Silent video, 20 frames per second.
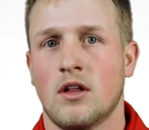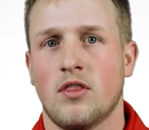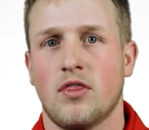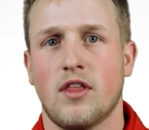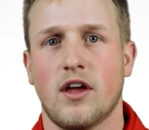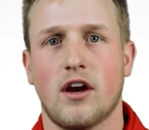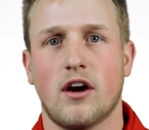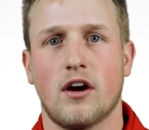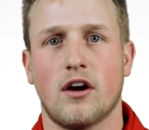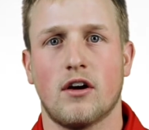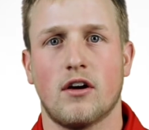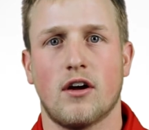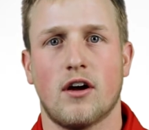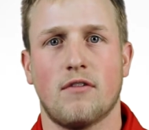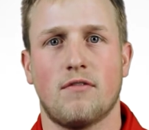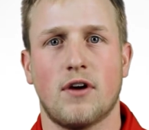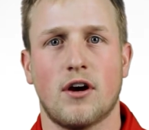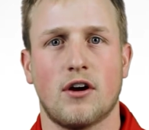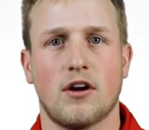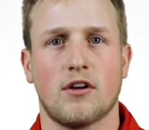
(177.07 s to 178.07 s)
They're a
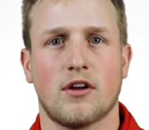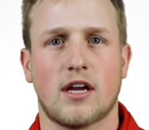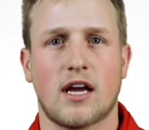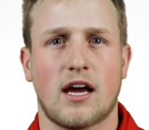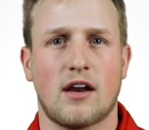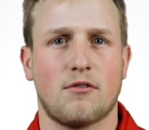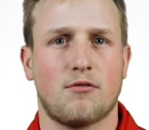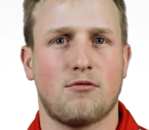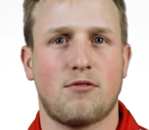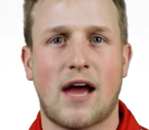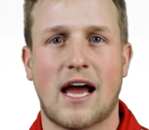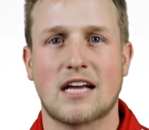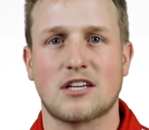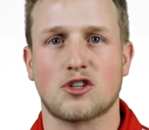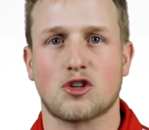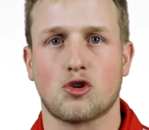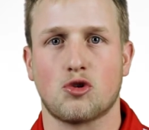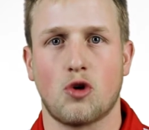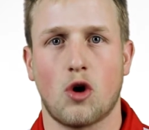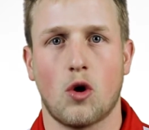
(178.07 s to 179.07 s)
very kind of
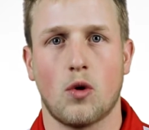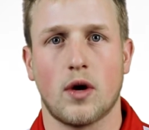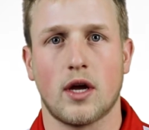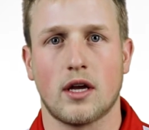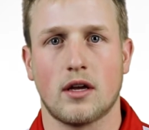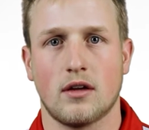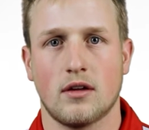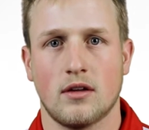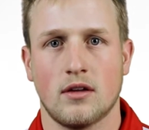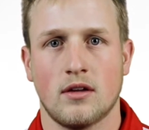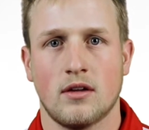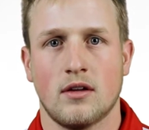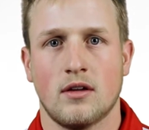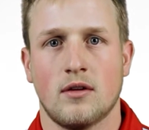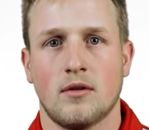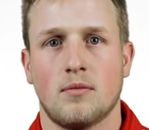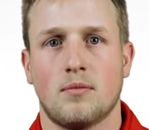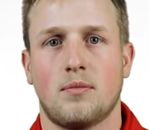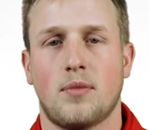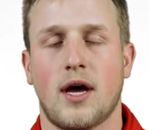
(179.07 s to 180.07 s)
fast-growing
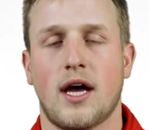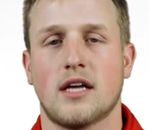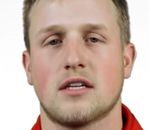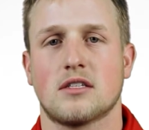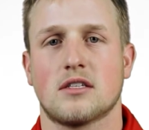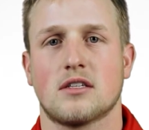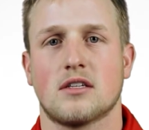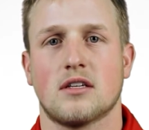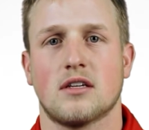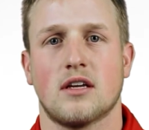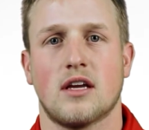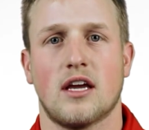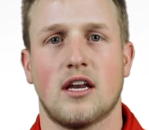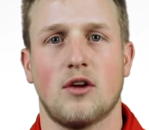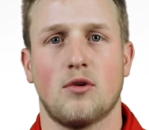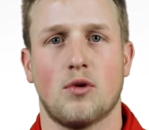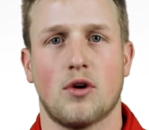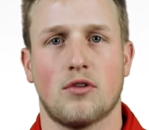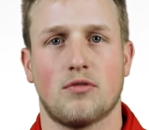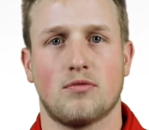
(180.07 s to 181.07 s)
pest.
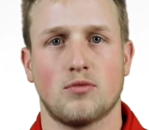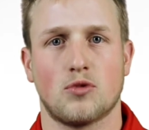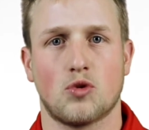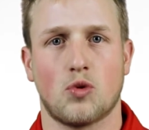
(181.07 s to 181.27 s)
Anywhere from